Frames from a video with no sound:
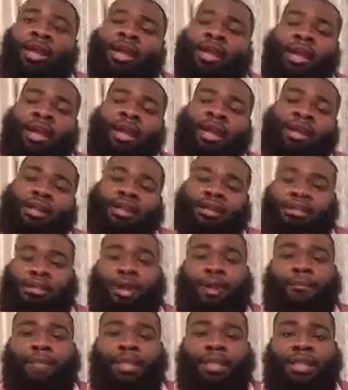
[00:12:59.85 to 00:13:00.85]
and Hannah's
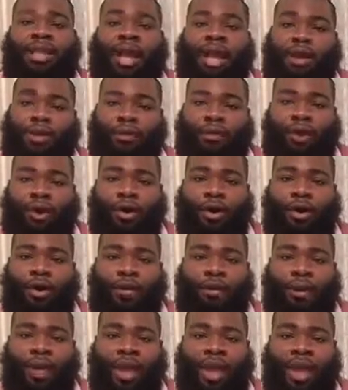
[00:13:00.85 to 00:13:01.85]
coming down the
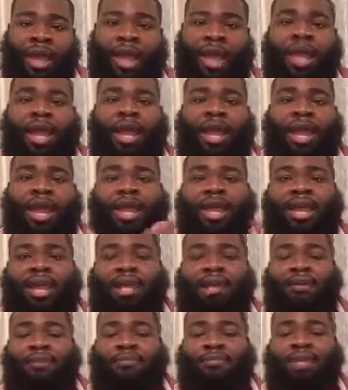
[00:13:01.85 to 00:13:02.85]
hallway.
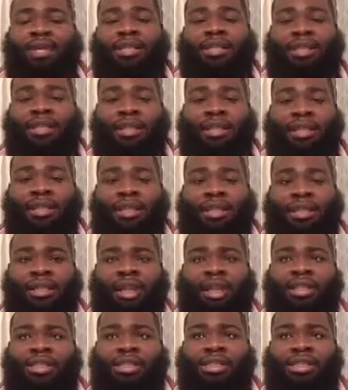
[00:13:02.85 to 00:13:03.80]
And basically, they